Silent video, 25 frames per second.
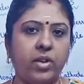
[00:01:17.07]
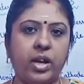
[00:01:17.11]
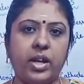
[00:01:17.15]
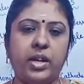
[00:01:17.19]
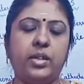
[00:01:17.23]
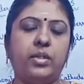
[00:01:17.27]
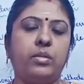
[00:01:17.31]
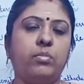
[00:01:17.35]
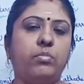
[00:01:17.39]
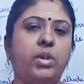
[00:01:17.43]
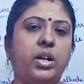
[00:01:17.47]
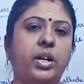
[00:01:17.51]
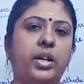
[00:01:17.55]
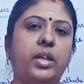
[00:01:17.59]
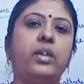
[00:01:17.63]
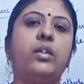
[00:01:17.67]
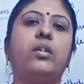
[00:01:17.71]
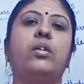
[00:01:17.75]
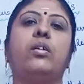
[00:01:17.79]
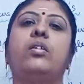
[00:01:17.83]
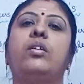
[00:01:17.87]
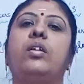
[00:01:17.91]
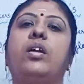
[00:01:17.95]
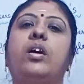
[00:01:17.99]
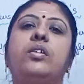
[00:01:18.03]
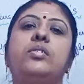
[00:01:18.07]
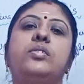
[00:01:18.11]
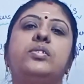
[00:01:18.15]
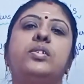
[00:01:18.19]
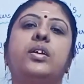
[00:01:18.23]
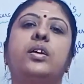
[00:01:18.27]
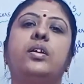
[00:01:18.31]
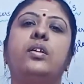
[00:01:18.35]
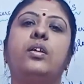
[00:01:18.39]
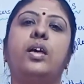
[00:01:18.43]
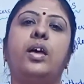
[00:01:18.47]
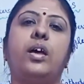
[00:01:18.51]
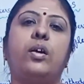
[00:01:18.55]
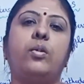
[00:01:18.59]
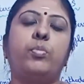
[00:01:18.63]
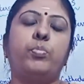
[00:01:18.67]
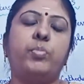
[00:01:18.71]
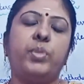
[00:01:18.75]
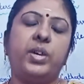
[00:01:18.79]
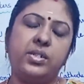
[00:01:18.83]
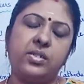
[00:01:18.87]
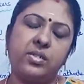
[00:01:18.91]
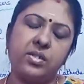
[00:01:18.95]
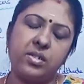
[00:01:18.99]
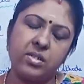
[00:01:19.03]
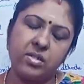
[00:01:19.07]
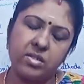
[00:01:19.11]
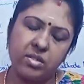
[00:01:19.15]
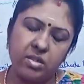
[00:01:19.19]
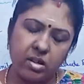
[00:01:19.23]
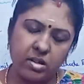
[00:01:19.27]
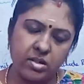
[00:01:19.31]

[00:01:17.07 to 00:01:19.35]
arithmetic or logical operations